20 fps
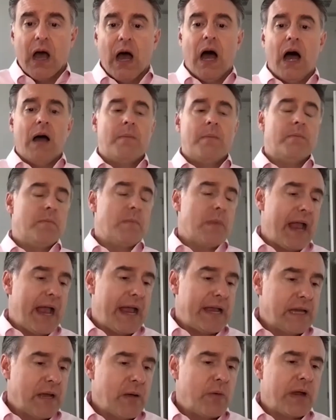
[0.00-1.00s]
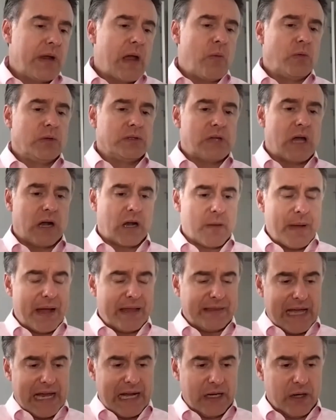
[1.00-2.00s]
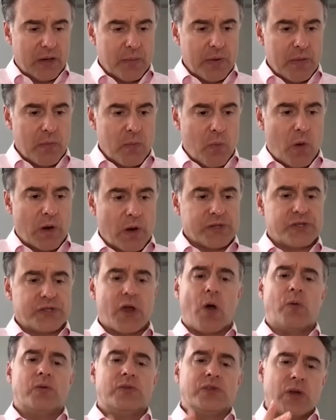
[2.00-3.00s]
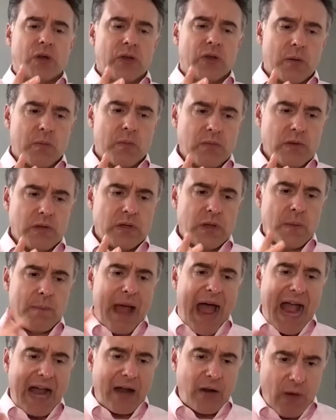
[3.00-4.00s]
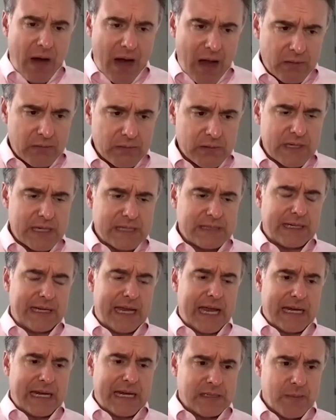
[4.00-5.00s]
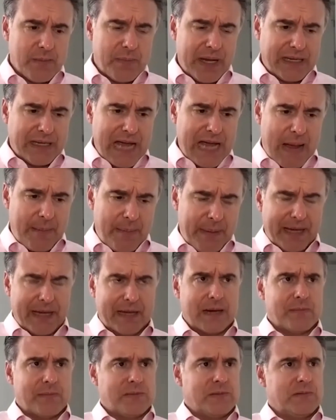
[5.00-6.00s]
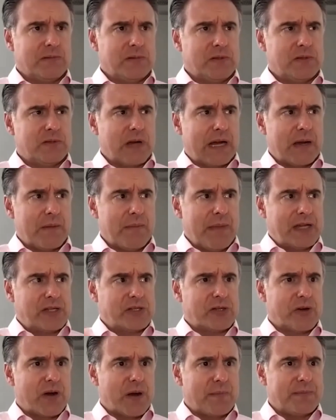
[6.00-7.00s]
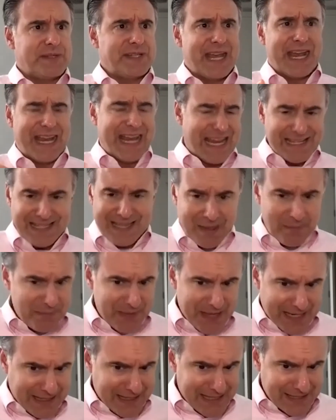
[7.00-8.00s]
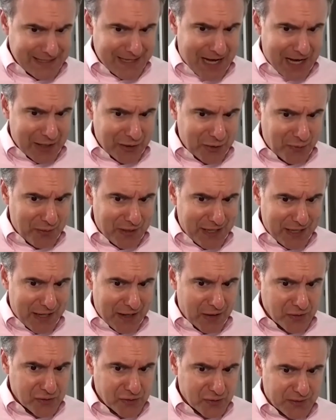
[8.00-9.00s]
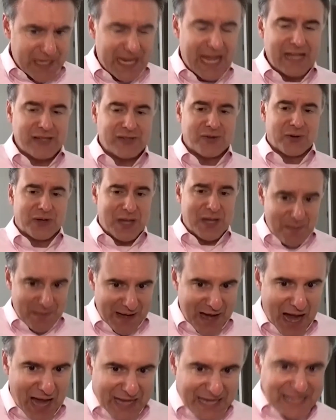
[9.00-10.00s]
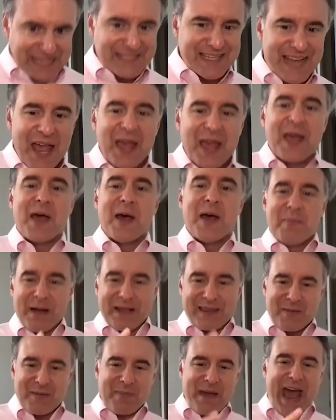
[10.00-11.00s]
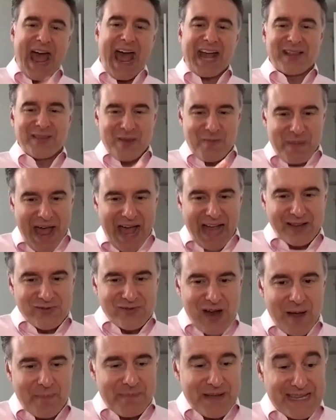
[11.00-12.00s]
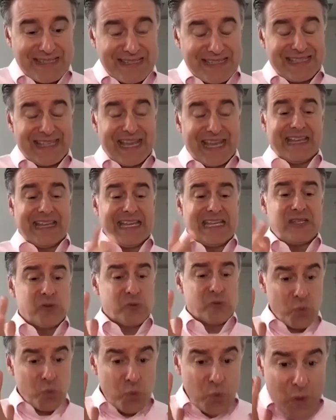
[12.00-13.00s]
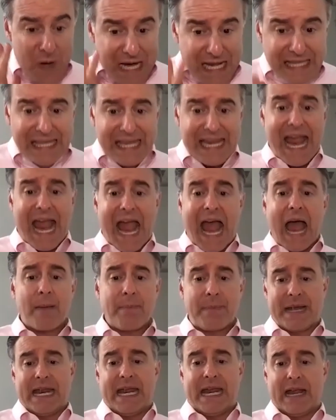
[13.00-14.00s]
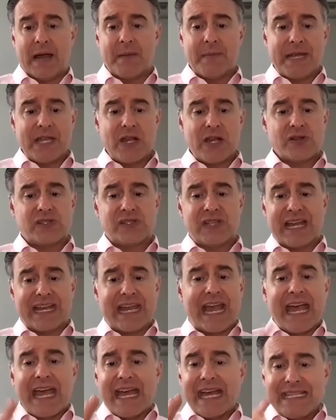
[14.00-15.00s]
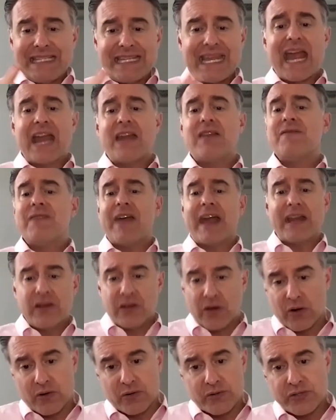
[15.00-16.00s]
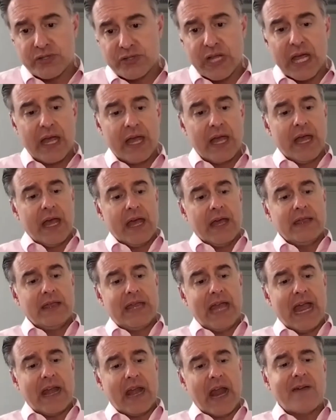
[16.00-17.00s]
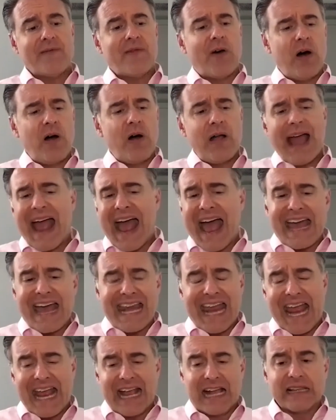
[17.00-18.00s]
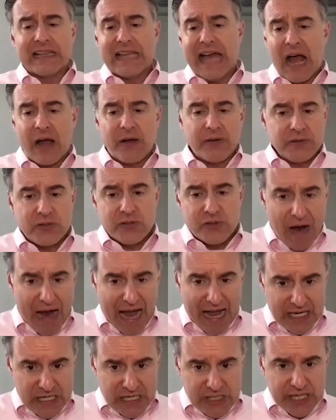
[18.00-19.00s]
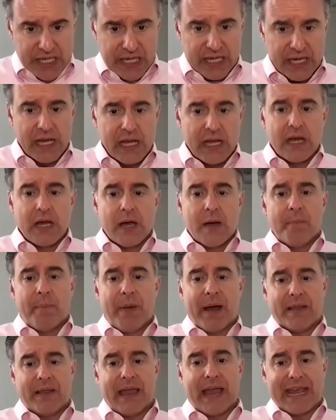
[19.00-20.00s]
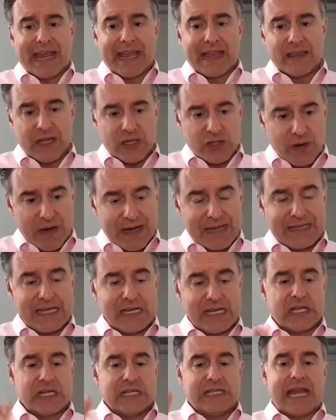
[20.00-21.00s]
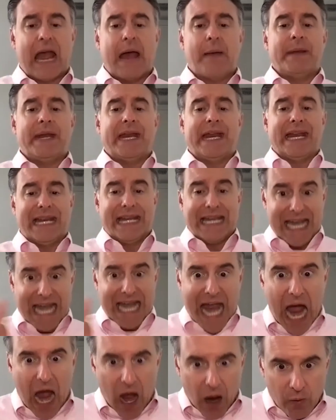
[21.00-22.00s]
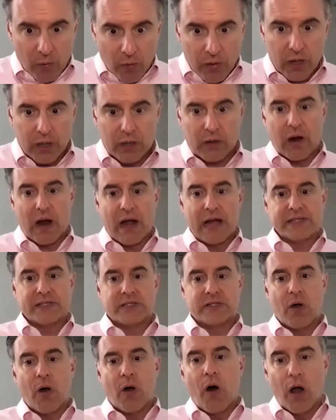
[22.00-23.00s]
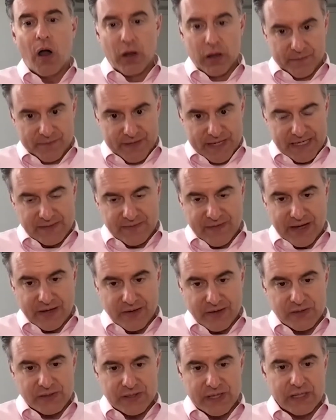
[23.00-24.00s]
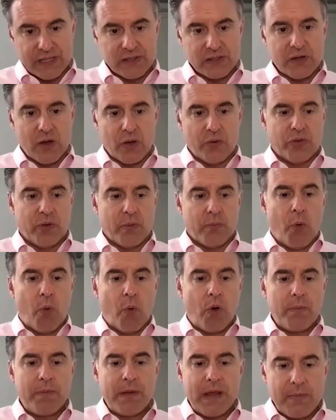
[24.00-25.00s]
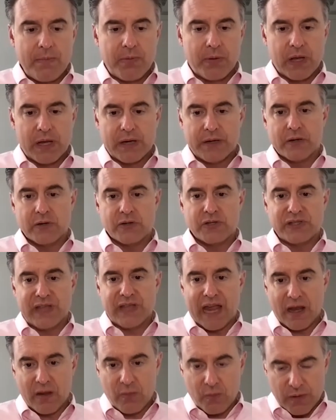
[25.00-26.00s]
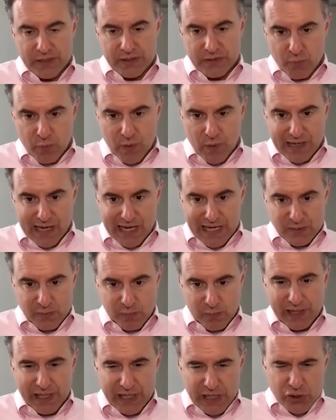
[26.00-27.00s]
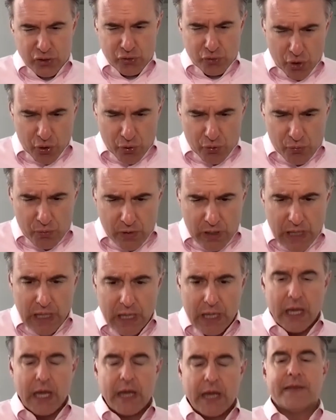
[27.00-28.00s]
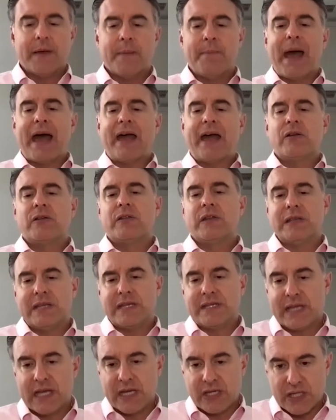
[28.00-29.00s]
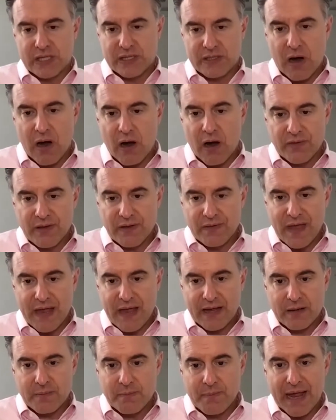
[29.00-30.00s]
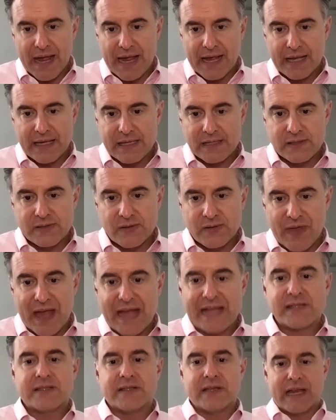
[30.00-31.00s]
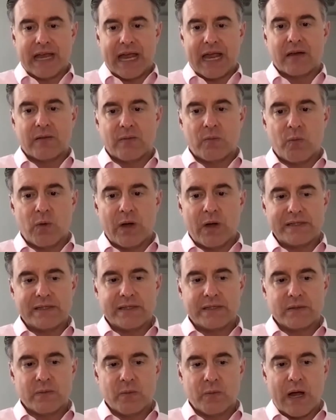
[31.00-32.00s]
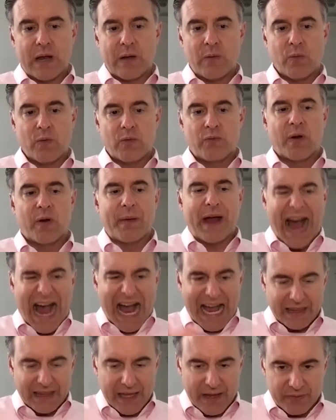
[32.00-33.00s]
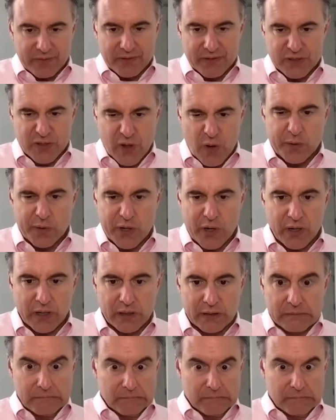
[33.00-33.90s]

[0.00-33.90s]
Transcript: And again, we'll talk about that a little bit more. So the background, because again, it's a big topic and I'm trying to make sure I'm saying something that's concrete here, Juliet. So keep me honest. But the backdrop is that this is really happening. There's like 10 vendors that have all had a cloud strategy, but like the transition is happening now across all of these vendors. And so the more people understand what is really true, the better the decisions are that they can make. And so that's, again, what from a high level is going on.